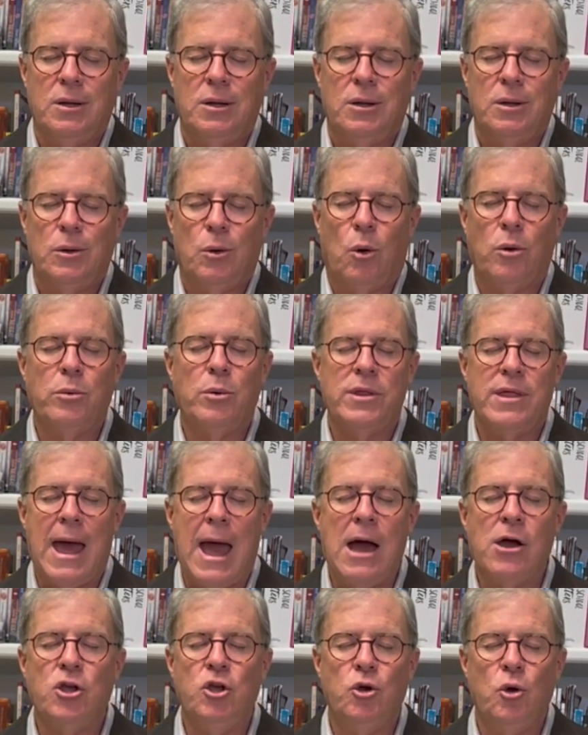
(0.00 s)
Lord,
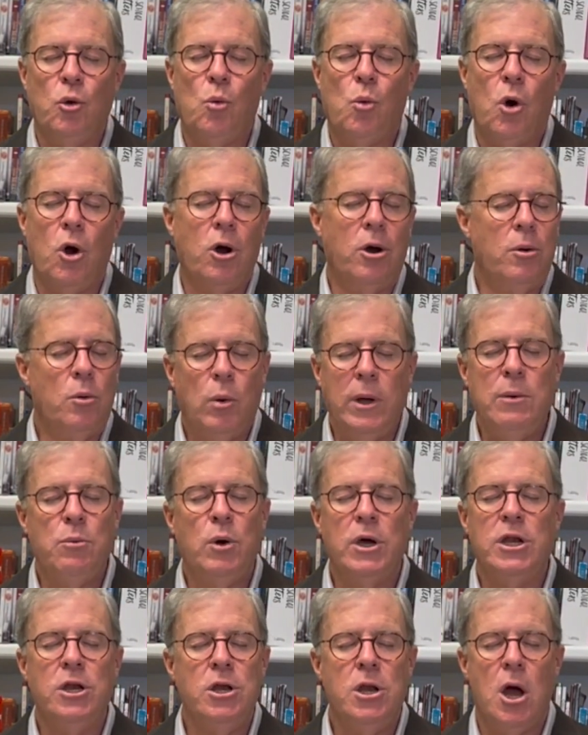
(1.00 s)
without your Word, we
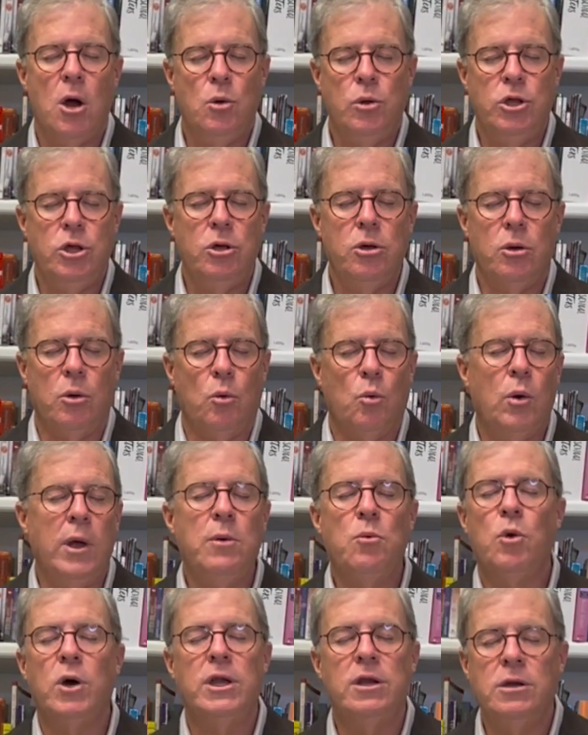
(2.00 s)
wouldn't know you. We
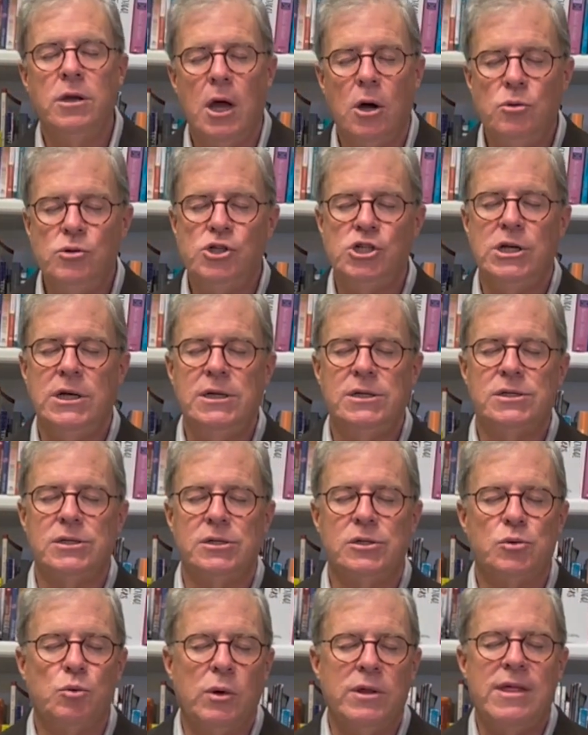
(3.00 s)
wouldn't know
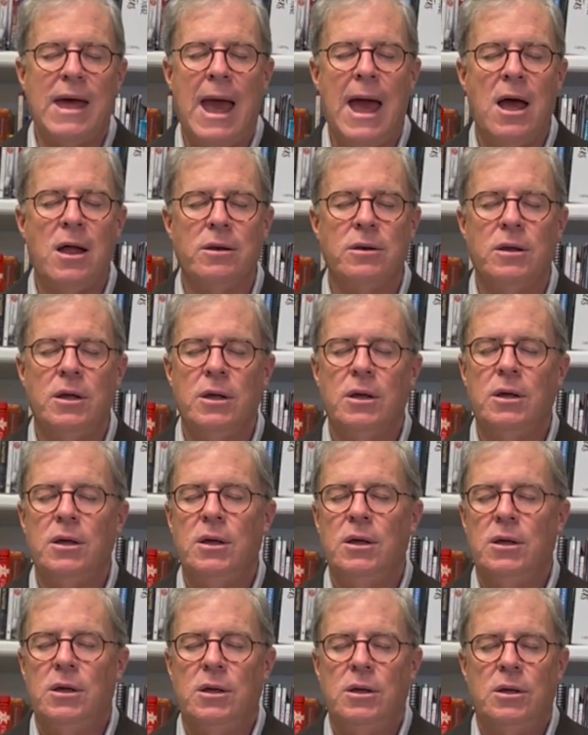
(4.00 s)
Jesus. Without
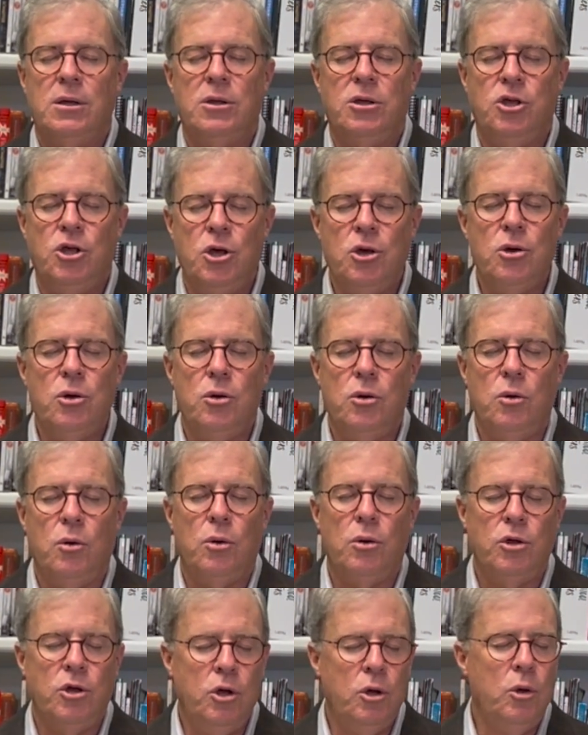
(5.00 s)
you
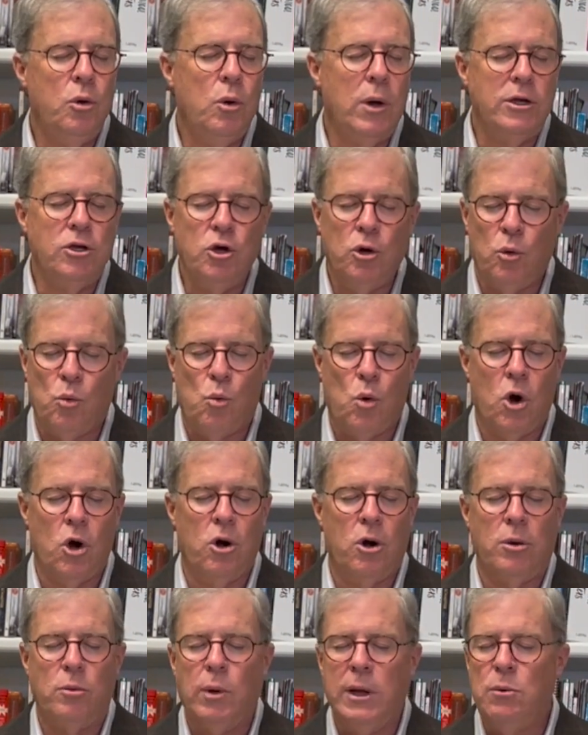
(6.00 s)
and your
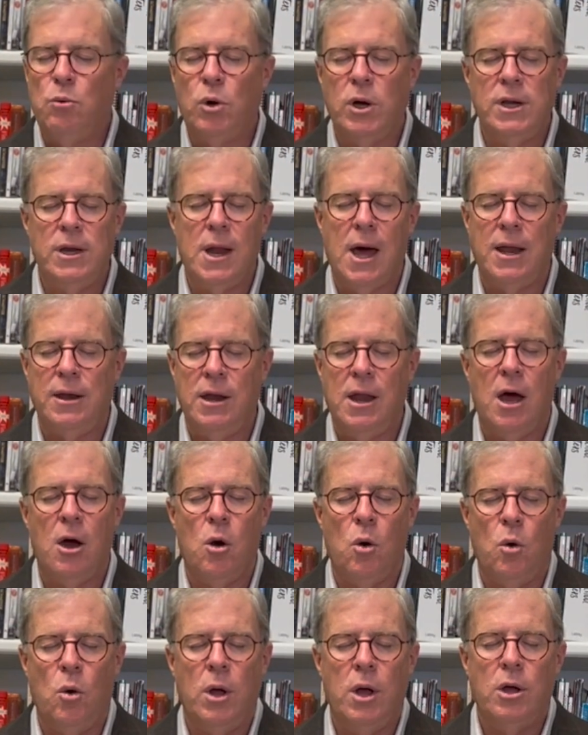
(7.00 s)
Word, we would not
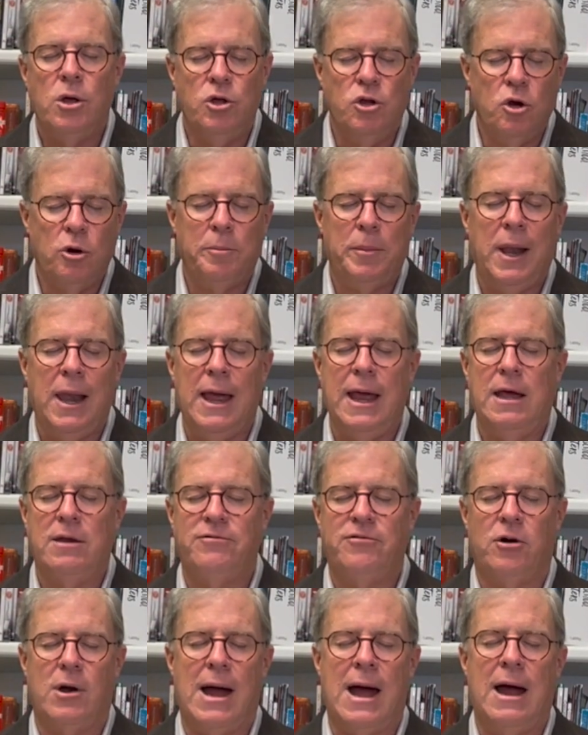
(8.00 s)
know your plan
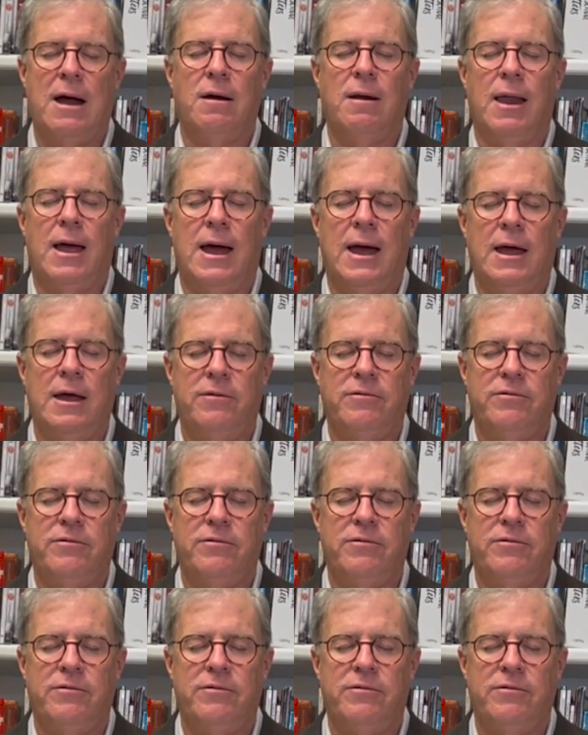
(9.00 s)
for our life.